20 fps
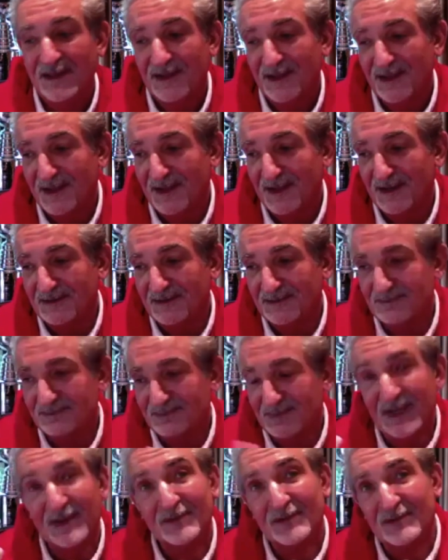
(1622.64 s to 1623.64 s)
And
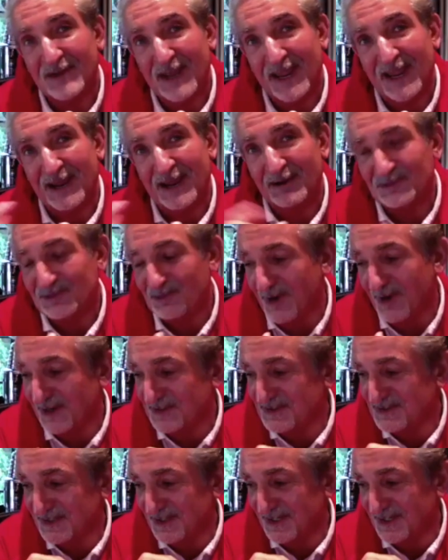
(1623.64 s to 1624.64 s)
the other day I was
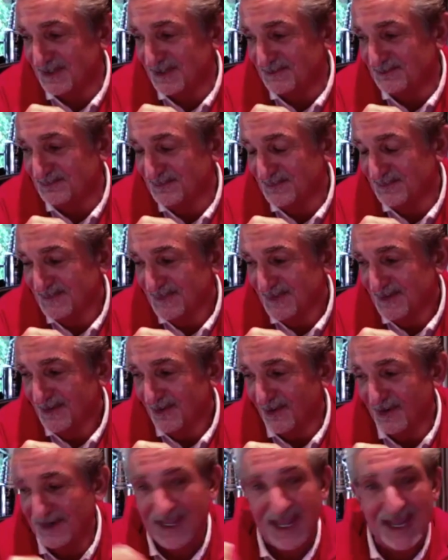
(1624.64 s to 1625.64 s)
watching
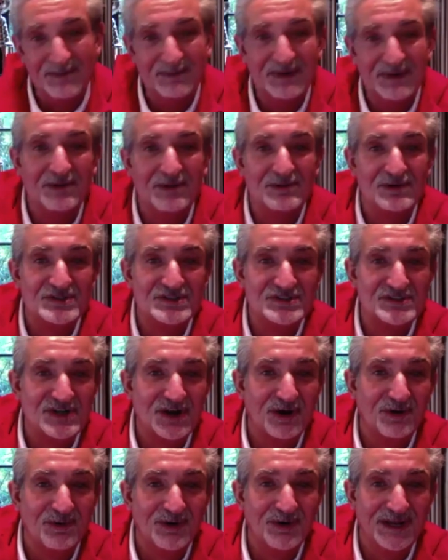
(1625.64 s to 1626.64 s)
our game, and they were
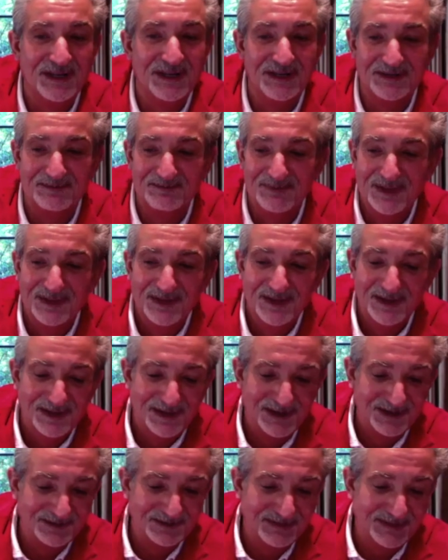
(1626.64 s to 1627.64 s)
showing
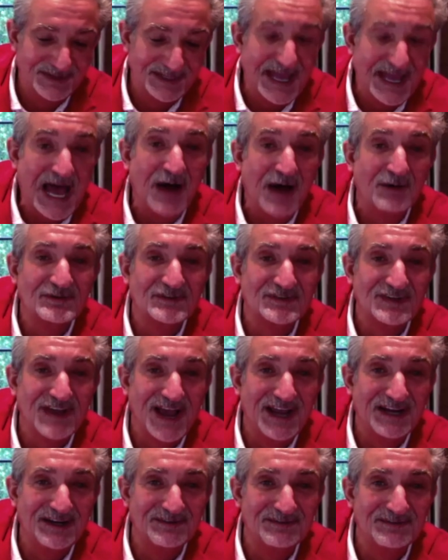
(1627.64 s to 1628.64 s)
the
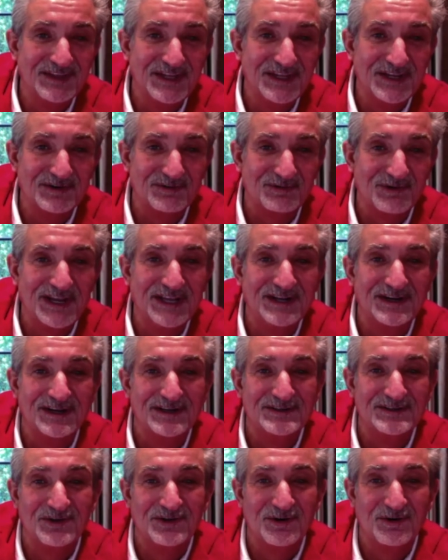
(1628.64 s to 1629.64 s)
outside of the
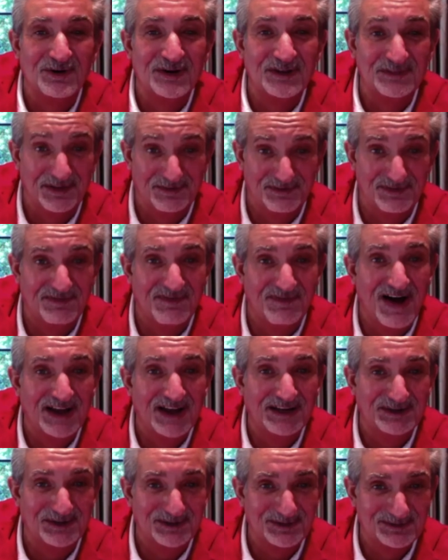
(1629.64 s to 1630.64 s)
arena during the
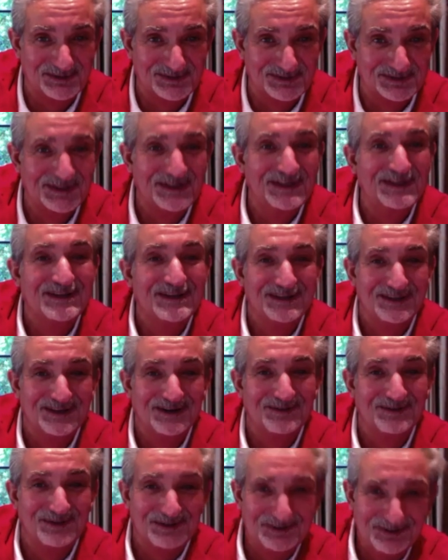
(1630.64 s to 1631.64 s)
finals. You
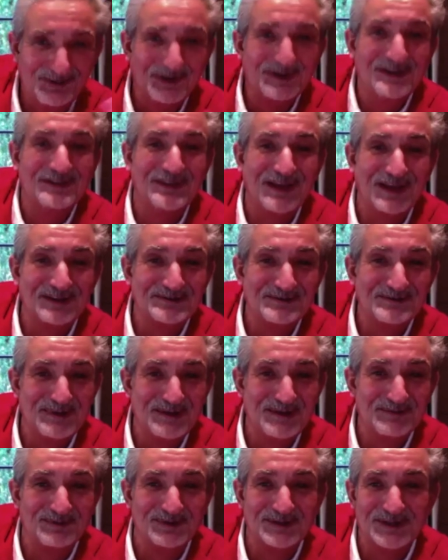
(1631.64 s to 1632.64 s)
know, with 20,000
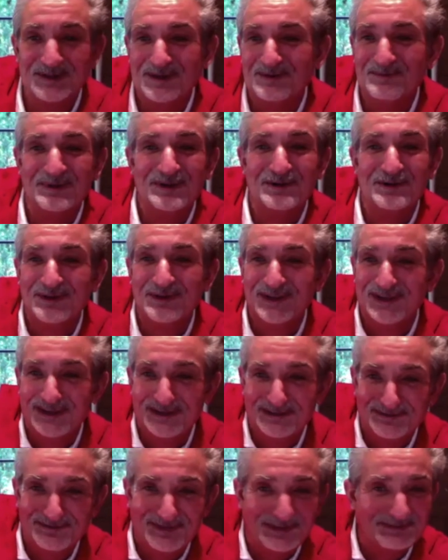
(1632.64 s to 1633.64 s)
people in the building
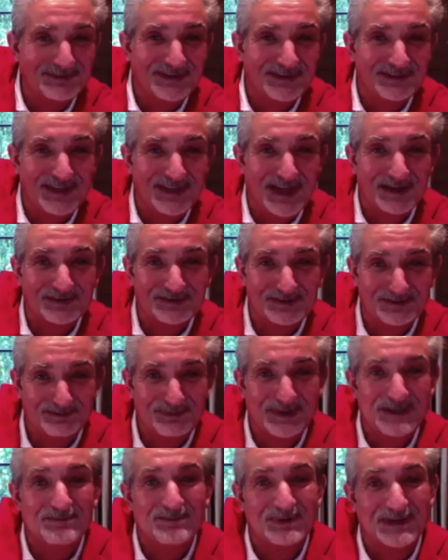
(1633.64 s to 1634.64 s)
and 50,000
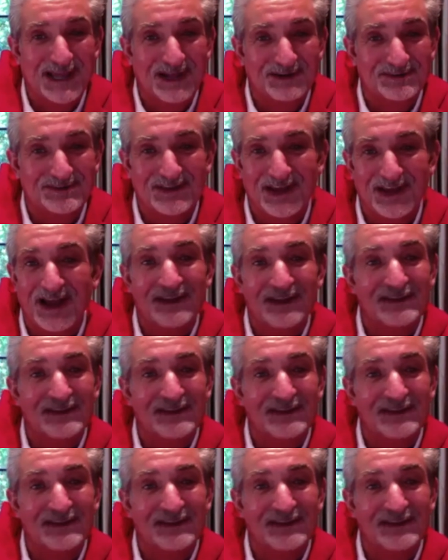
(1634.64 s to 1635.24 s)
people outside.